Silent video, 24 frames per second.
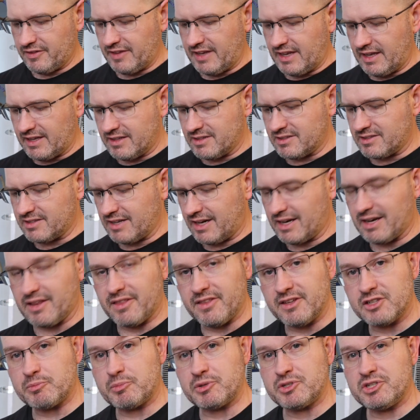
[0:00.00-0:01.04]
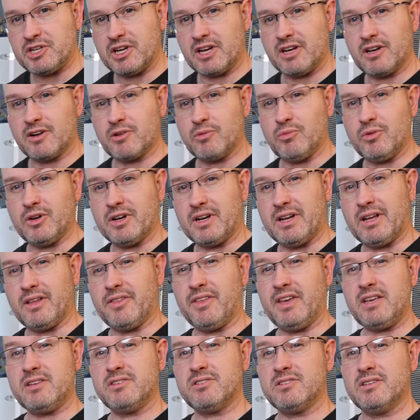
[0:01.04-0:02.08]
on the inside of this particular one. Now,
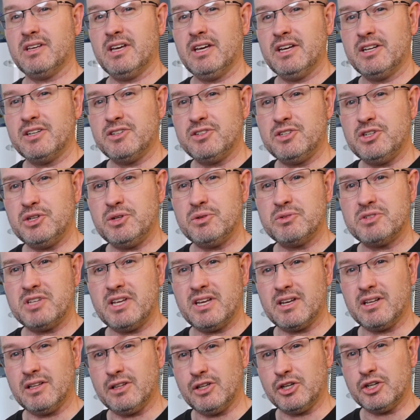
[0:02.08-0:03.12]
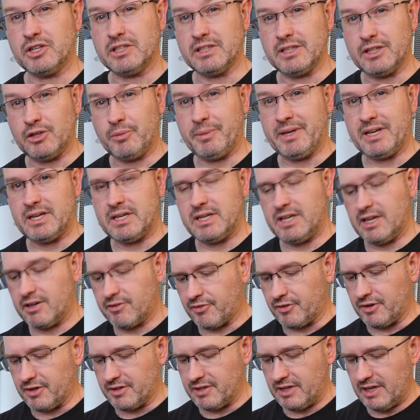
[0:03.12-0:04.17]
these do tend to look a little bit
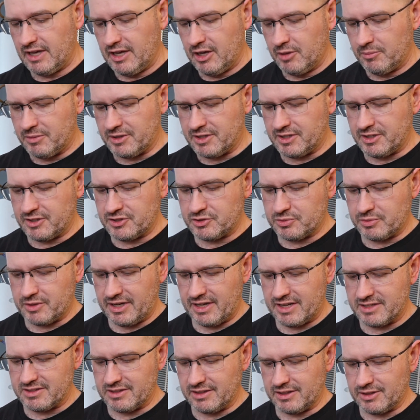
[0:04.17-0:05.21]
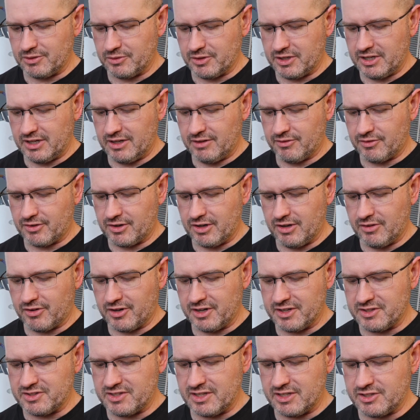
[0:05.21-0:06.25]
different, but this one has a little cover over
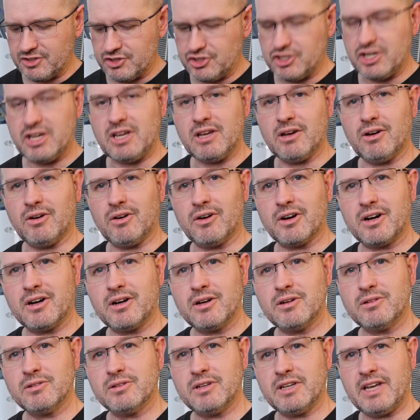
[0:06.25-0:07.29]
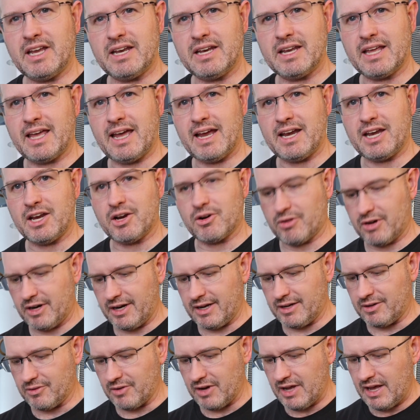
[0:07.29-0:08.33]
it that says GR, indicating
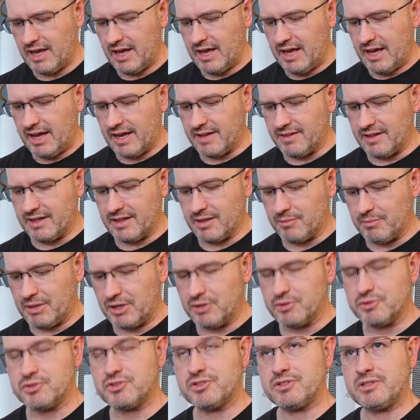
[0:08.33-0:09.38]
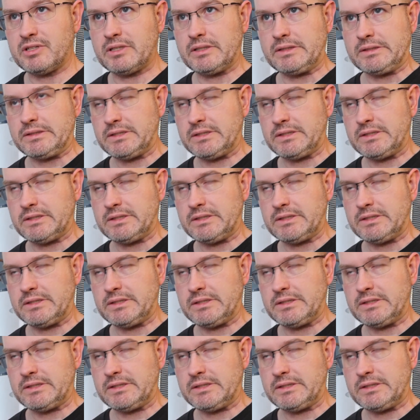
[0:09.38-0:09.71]
ground. And then the most